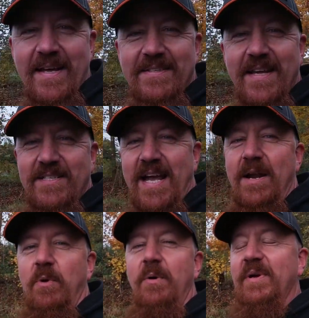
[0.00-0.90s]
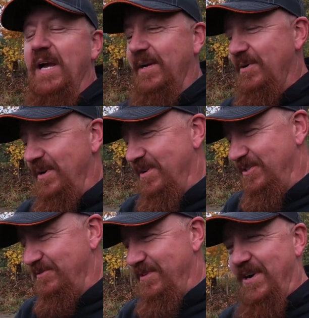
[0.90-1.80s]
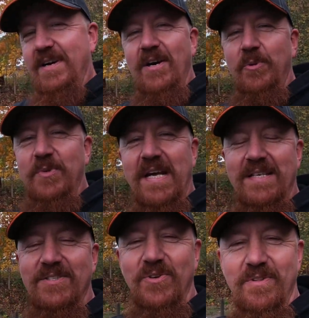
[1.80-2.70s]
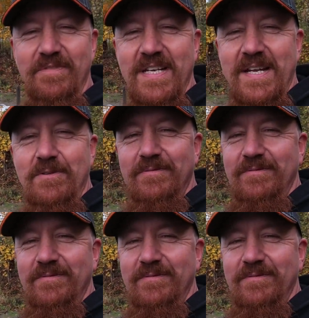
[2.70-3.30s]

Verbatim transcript: that's that's kind of what we got going on so far. Hope you guys enjoy the video.